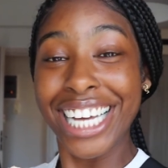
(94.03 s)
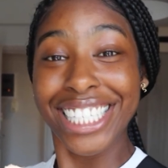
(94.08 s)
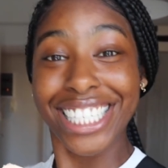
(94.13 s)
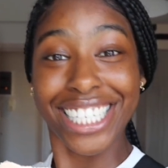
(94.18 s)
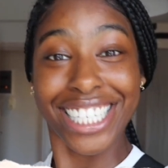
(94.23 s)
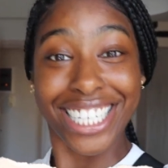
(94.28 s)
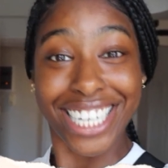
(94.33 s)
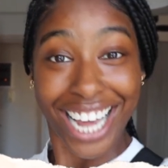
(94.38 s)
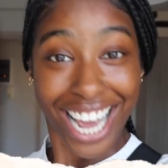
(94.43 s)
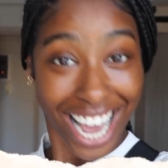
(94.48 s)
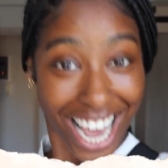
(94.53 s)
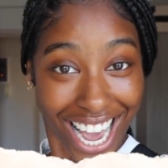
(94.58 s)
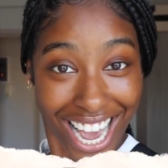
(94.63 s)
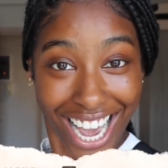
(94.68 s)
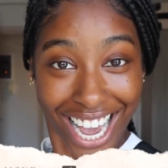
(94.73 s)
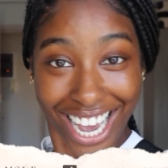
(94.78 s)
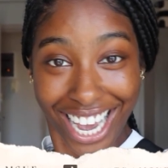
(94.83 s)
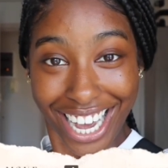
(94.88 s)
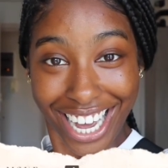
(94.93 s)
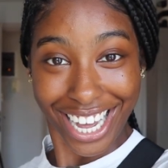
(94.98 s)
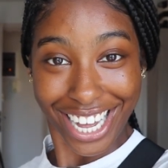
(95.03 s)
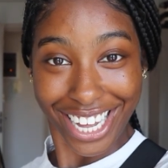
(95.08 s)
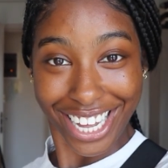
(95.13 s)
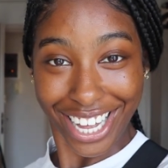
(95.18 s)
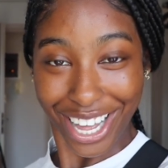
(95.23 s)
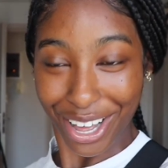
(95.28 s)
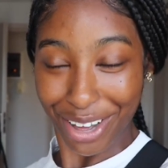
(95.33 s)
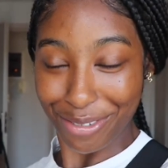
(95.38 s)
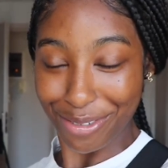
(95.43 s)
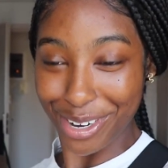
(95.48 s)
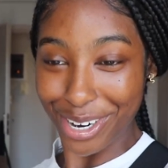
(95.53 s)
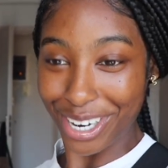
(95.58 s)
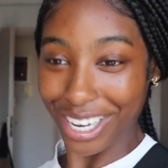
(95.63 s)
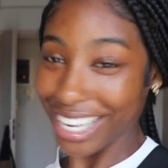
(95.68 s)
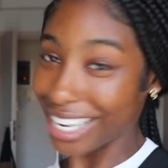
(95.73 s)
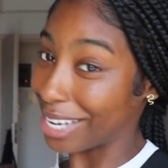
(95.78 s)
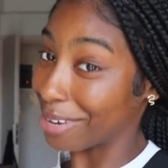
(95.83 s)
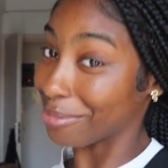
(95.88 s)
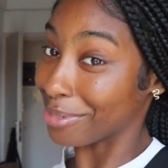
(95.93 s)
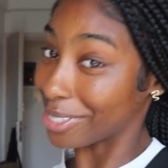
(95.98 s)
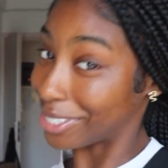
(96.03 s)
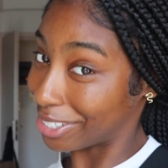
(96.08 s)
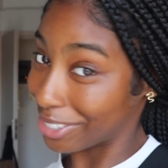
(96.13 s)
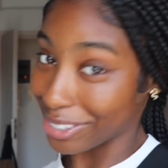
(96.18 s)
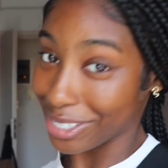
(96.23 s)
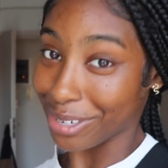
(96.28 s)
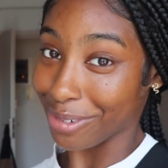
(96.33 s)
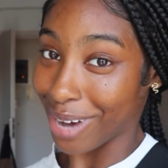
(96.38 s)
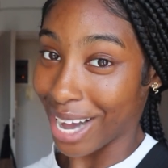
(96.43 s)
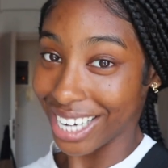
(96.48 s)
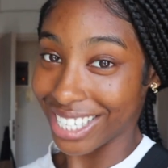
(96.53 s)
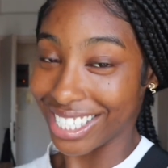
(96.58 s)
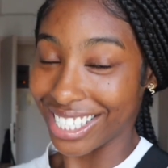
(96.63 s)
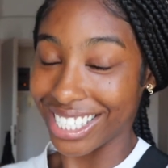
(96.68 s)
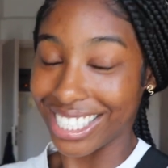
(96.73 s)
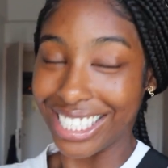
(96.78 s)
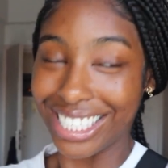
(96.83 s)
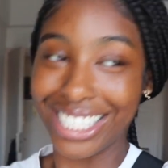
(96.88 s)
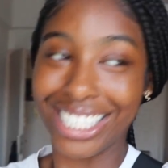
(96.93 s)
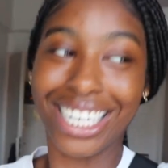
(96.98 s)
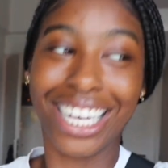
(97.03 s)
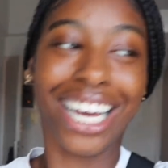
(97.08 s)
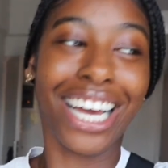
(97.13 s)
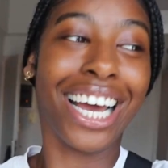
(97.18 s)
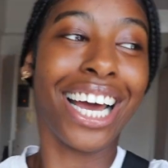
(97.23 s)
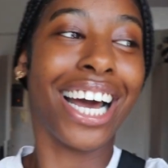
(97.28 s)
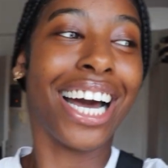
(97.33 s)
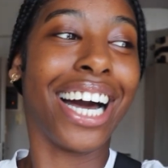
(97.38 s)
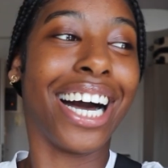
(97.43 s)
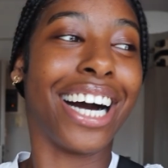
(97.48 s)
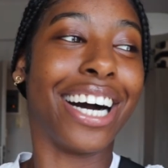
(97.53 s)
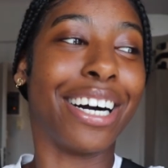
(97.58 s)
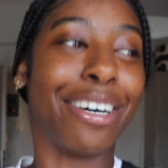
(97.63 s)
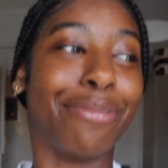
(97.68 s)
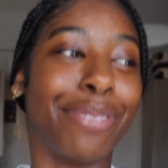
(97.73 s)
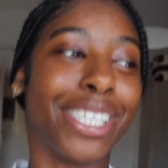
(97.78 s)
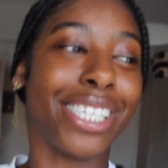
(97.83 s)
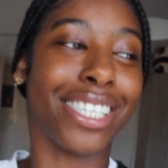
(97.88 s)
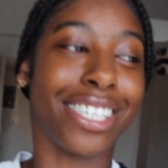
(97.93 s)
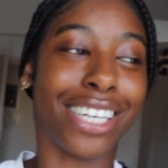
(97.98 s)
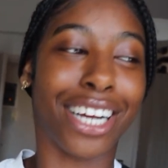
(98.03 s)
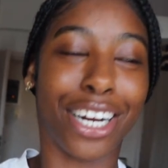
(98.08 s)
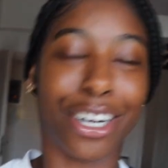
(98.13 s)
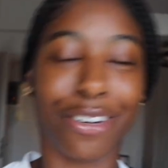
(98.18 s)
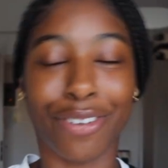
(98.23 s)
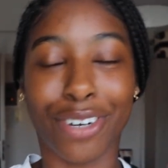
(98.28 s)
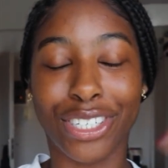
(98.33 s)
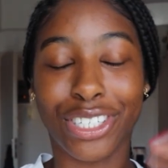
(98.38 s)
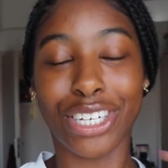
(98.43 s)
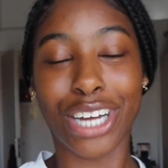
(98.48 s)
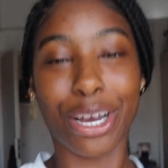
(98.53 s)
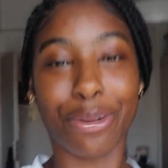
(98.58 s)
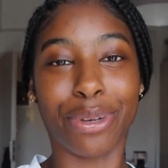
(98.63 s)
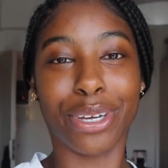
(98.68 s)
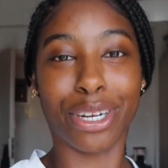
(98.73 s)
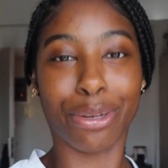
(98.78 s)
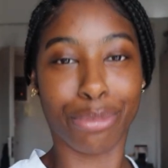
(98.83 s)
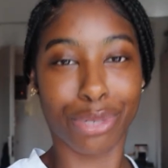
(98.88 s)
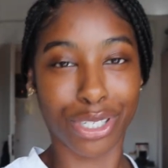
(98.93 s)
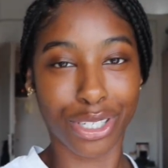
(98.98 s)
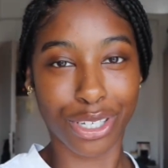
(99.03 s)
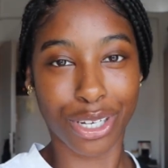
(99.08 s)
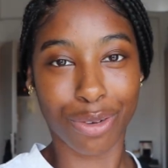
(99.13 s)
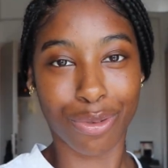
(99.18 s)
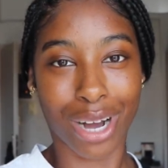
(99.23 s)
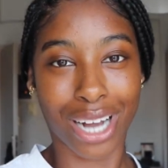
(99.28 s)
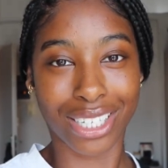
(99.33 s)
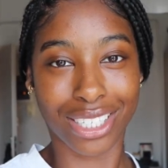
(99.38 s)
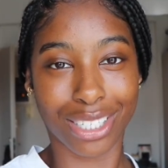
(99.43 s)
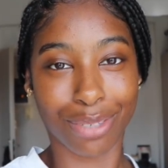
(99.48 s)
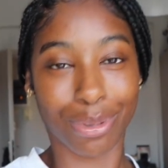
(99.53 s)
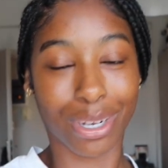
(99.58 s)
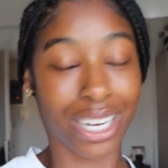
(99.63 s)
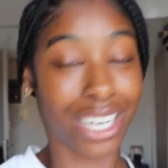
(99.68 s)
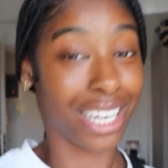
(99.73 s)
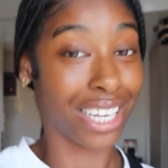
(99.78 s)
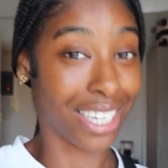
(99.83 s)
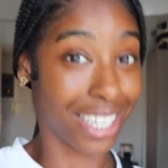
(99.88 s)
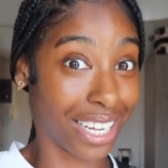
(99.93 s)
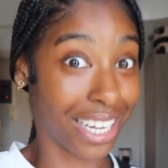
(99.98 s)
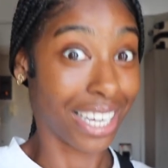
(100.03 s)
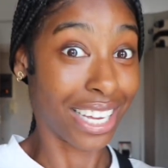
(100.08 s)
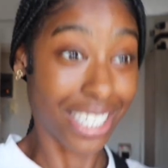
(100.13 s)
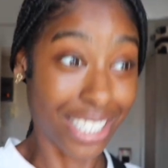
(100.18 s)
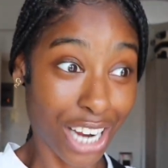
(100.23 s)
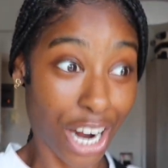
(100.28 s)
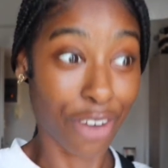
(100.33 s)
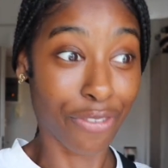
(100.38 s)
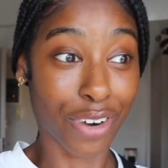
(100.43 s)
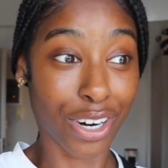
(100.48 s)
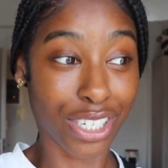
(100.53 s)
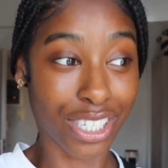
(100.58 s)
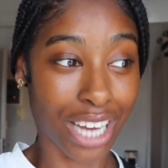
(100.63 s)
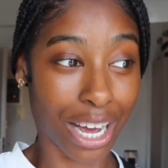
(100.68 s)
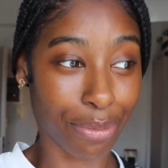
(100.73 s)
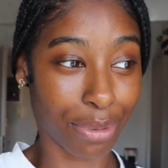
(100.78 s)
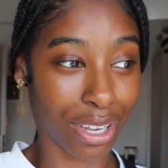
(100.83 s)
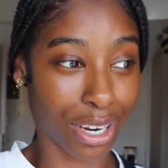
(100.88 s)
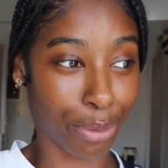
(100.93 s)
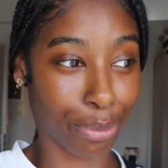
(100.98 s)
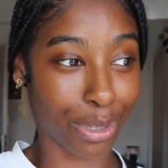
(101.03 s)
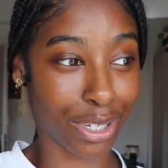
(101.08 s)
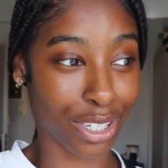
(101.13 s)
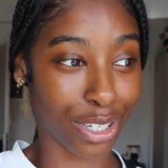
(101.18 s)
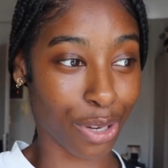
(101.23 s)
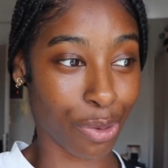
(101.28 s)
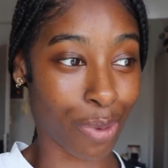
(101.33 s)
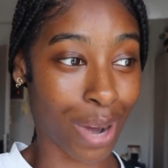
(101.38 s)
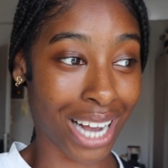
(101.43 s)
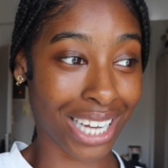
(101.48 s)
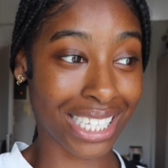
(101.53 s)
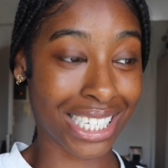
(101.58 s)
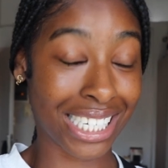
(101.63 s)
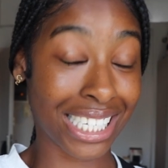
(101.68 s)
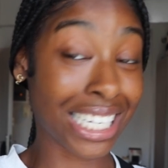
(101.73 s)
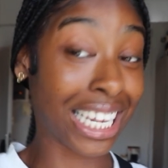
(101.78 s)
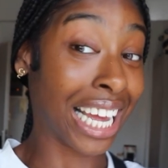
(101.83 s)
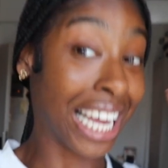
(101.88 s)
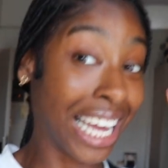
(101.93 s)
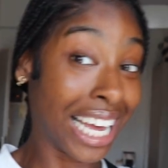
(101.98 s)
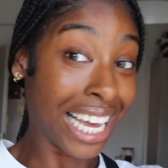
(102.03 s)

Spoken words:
Today, we are getting Brazilian waxes. This is not our first time getting Brazilian waxes, but it is our first time getting Brazilian waxes